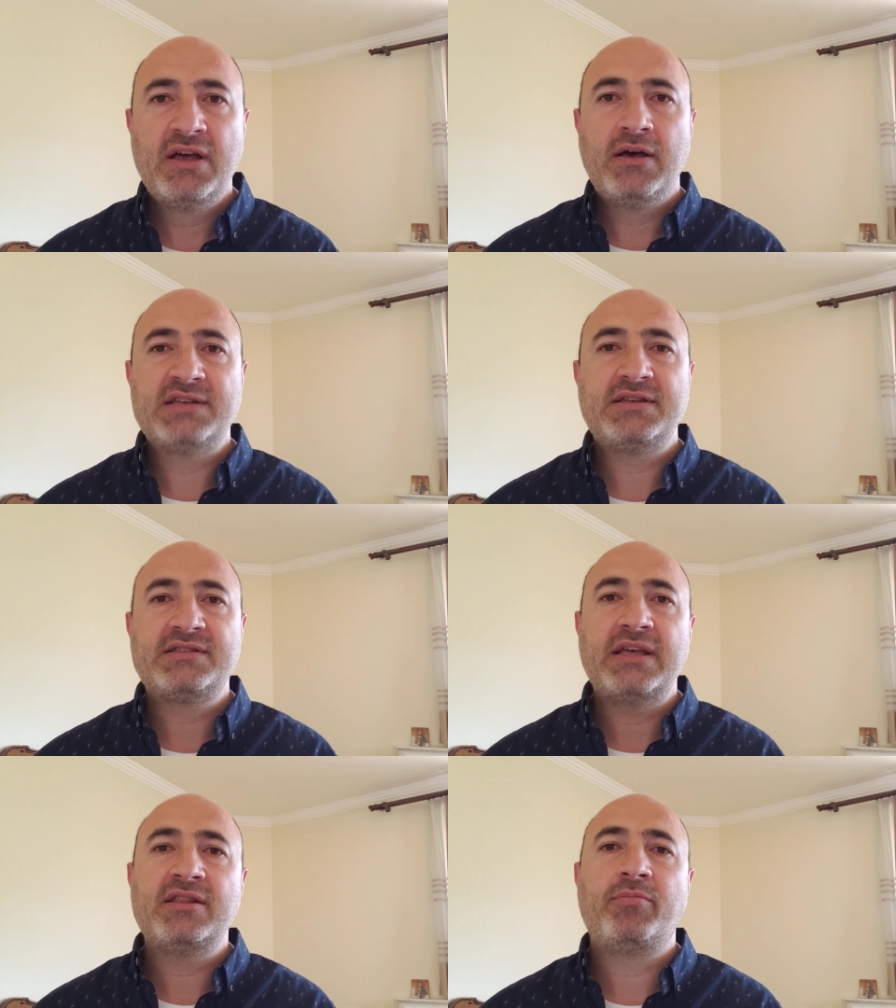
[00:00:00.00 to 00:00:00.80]
As the
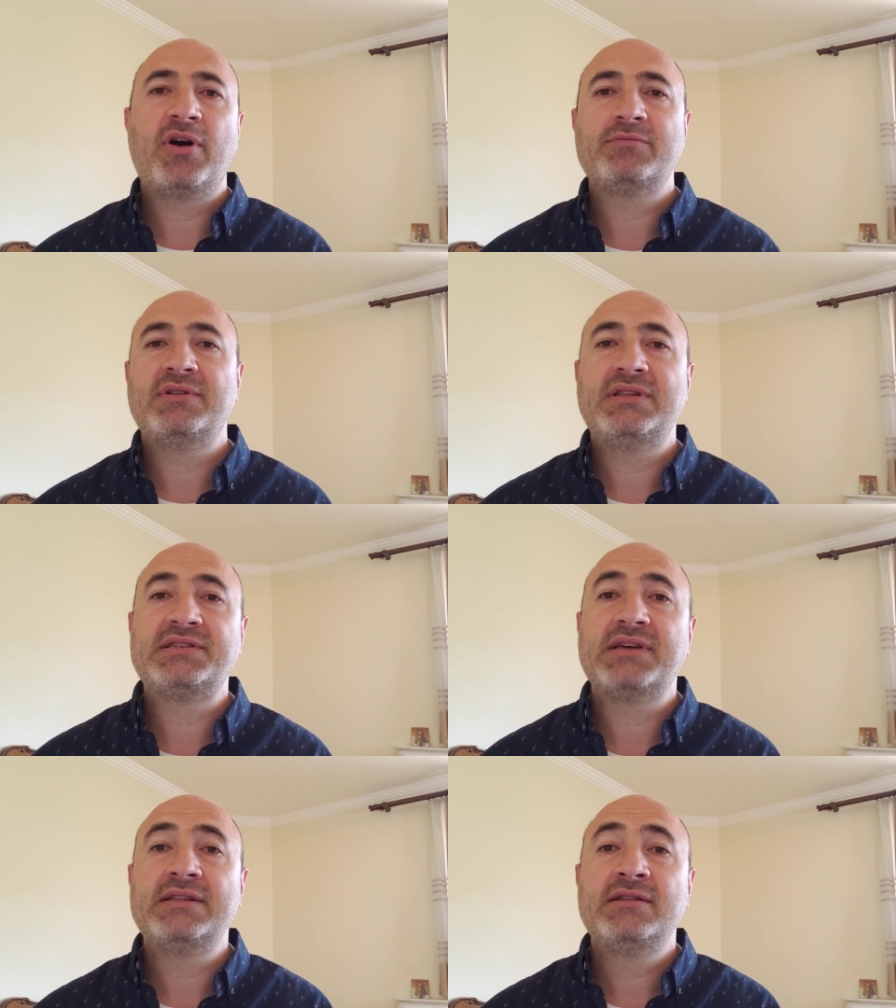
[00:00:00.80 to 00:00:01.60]
State Department
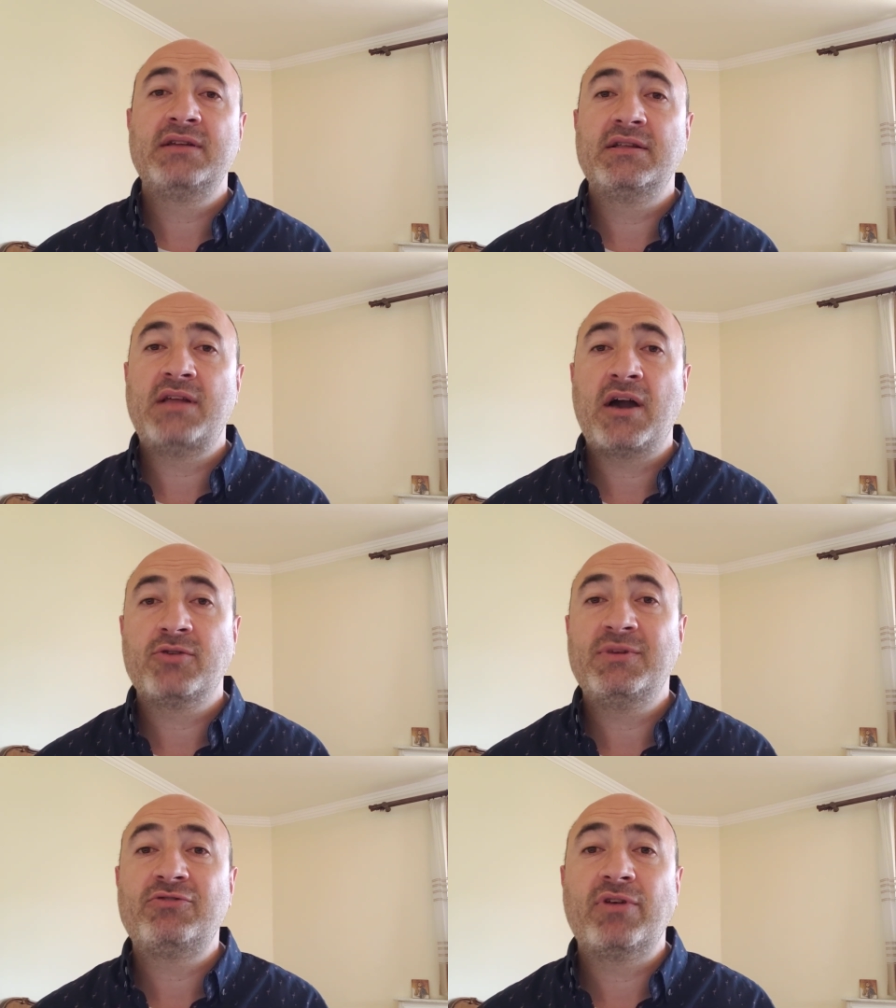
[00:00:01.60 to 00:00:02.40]
decided, the
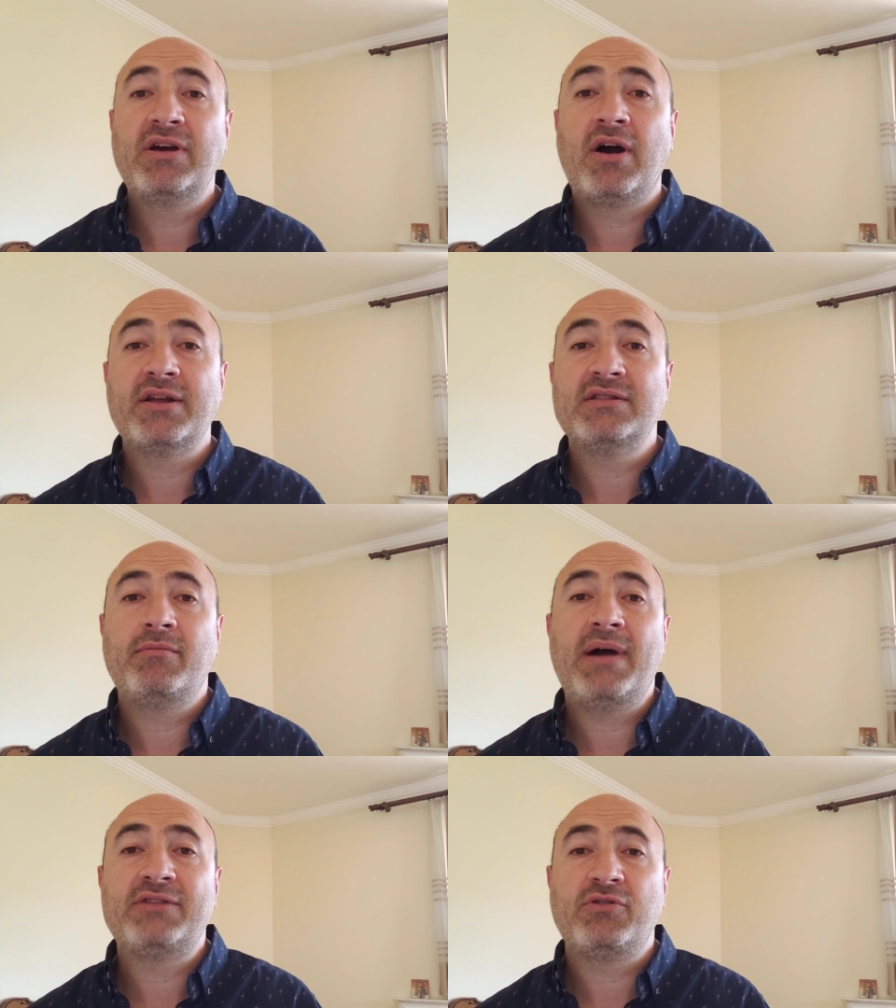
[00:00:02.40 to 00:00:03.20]
document regarding the
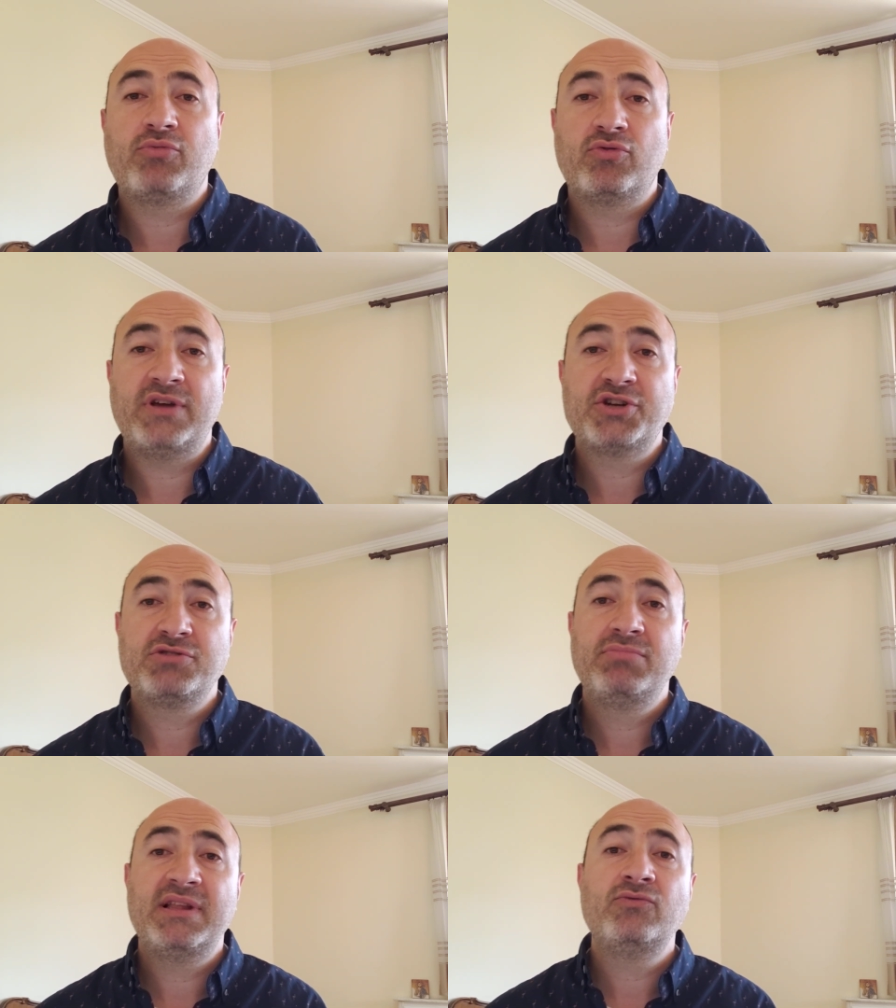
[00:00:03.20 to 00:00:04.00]
battery
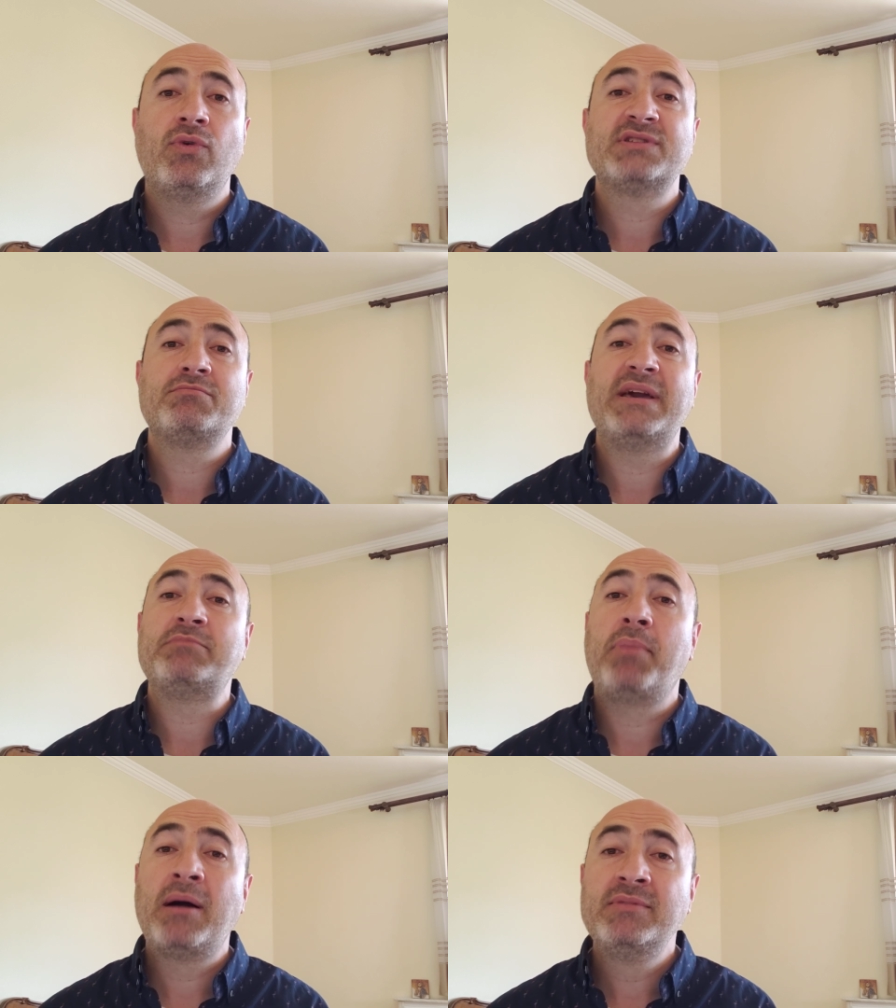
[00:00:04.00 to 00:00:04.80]
production plant was
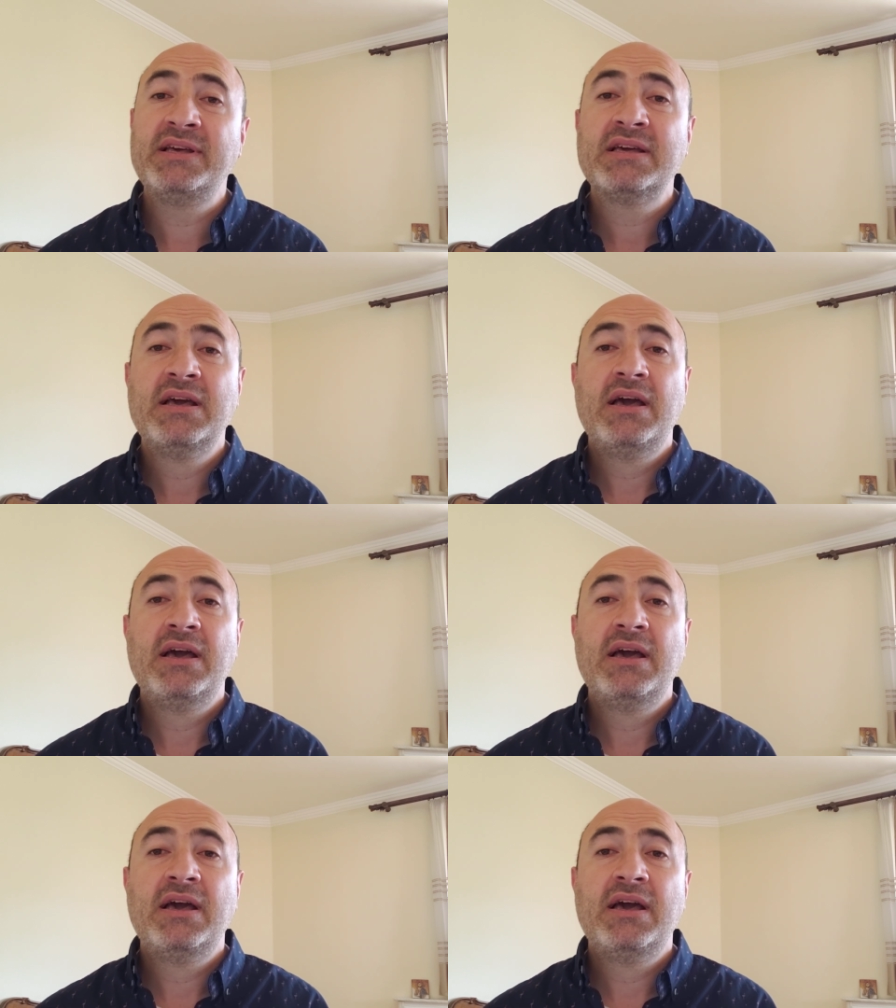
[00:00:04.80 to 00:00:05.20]
made public.